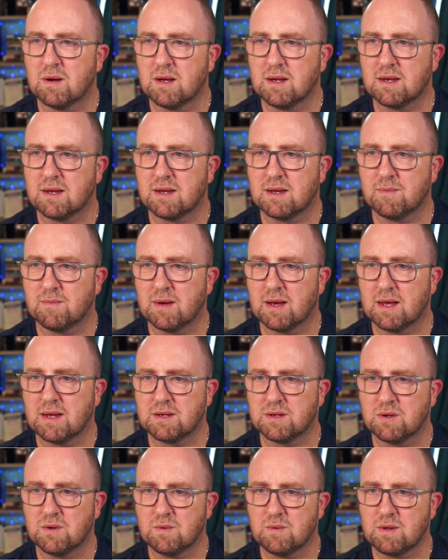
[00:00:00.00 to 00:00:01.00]
what am
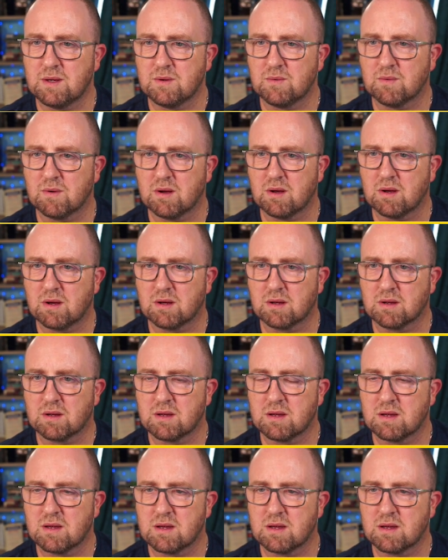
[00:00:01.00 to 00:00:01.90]
I doing wrong?